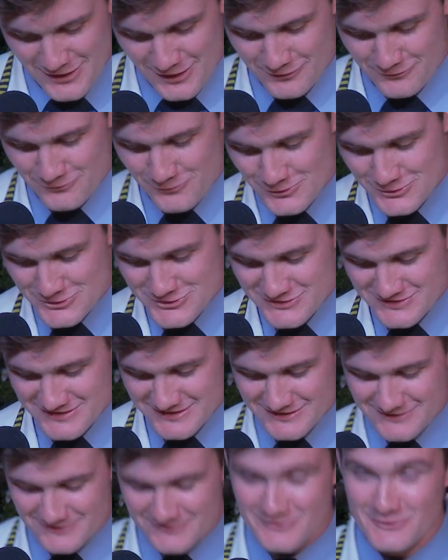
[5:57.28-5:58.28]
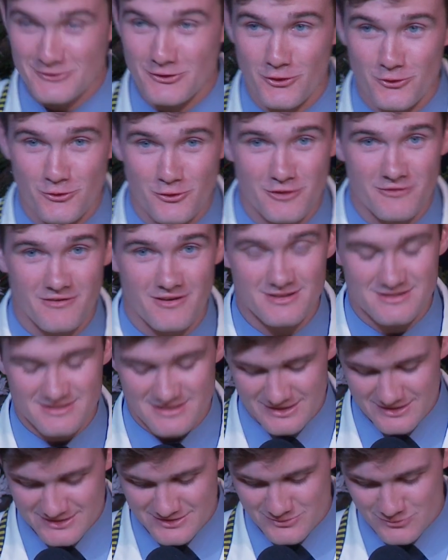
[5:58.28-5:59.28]
Unfortunately, not all of our
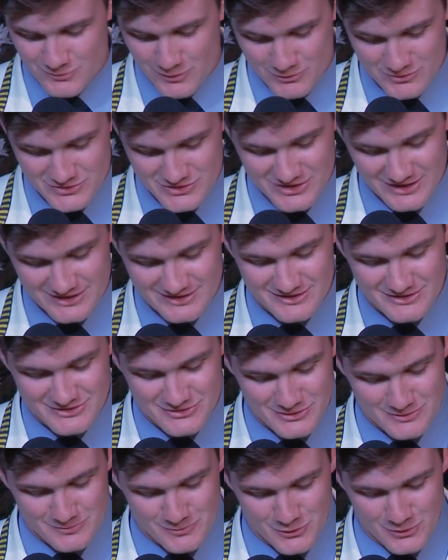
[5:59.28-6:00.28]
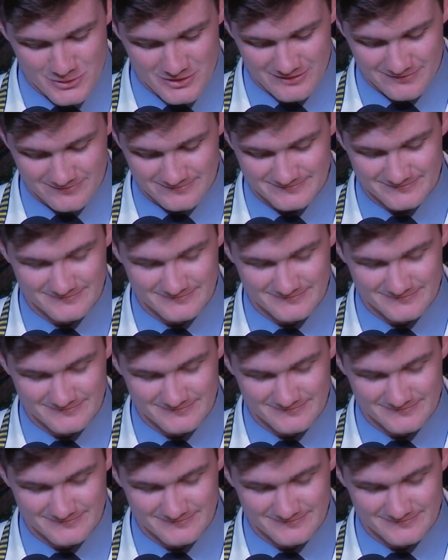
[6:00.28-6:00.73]
tests were restricted to the boarding,